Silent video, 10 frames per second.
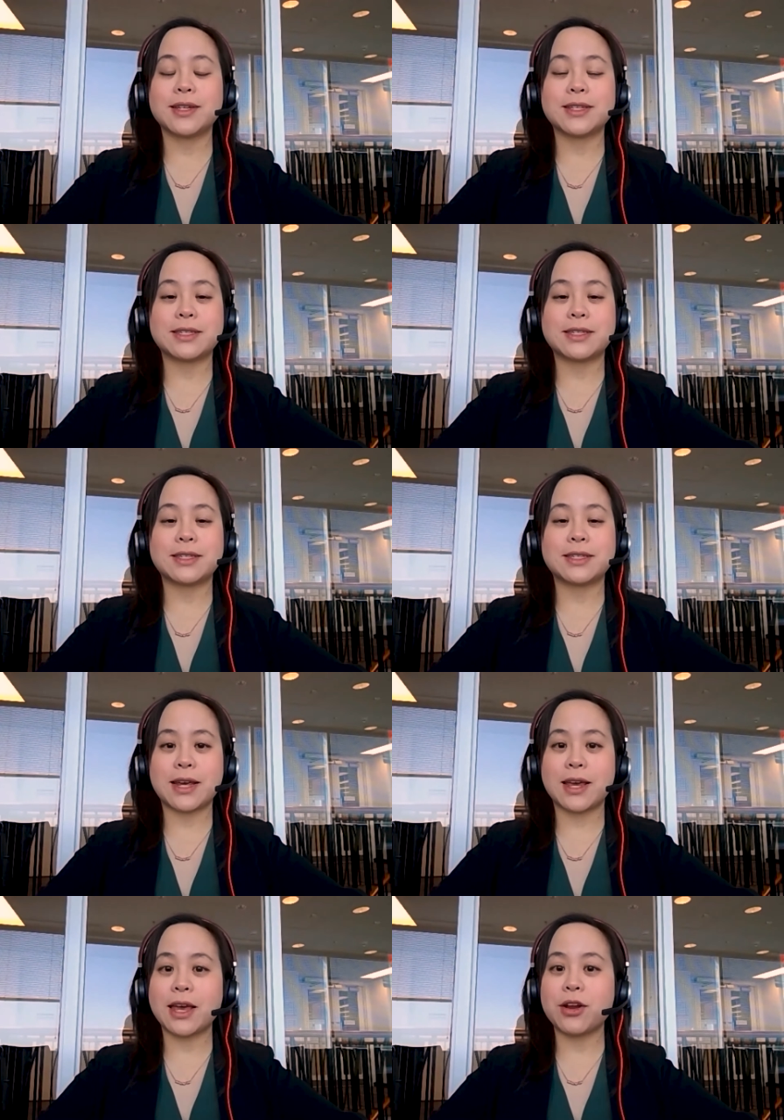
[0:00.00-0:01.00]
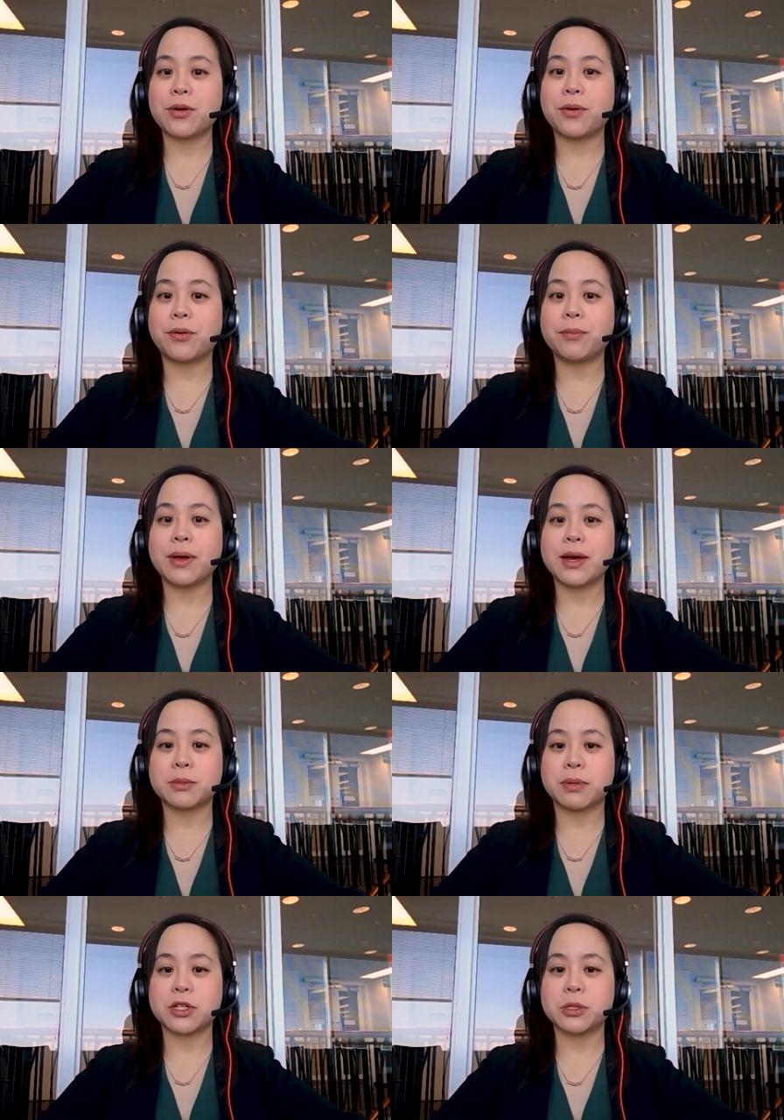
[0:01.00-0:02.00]
staying at home as
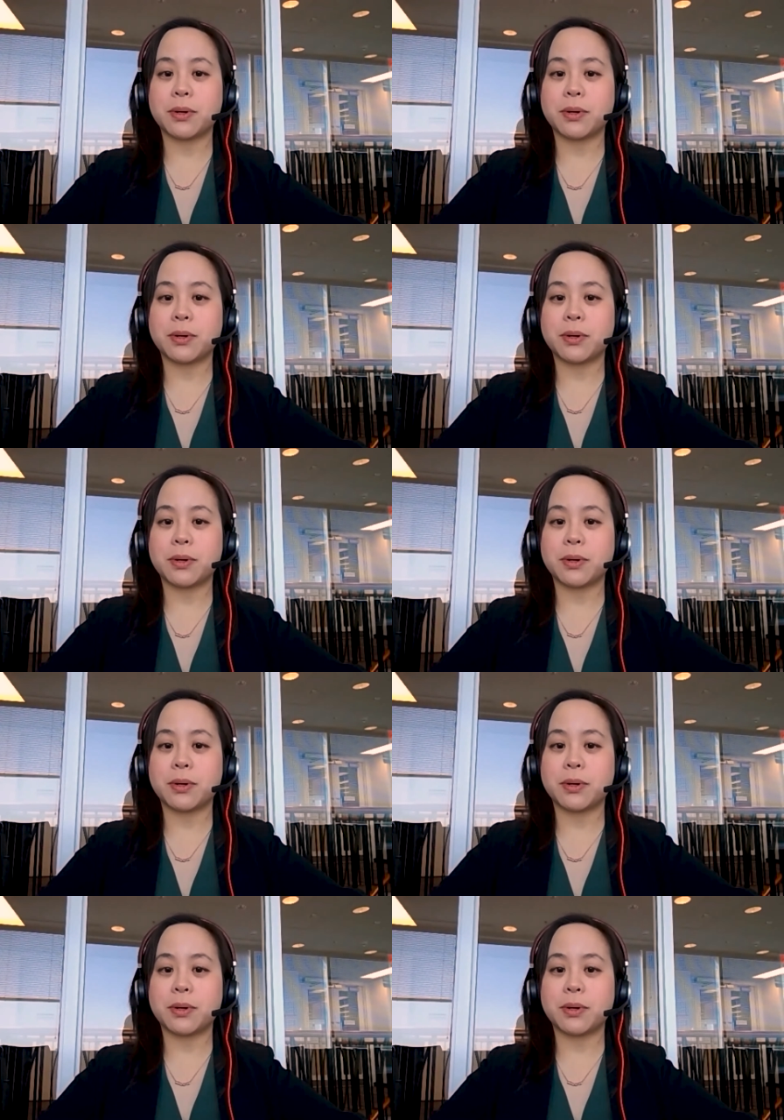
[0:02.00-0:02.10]
much as